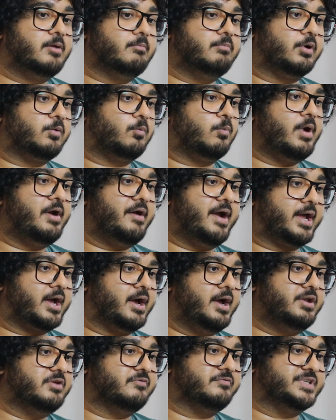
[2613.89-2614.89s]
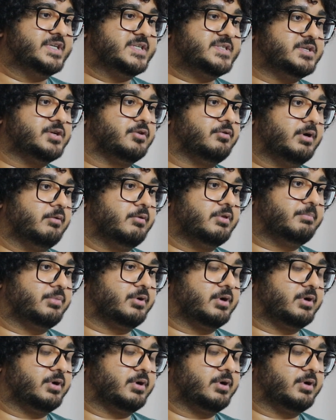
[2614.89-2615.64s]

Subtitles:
But where I kind of disagree with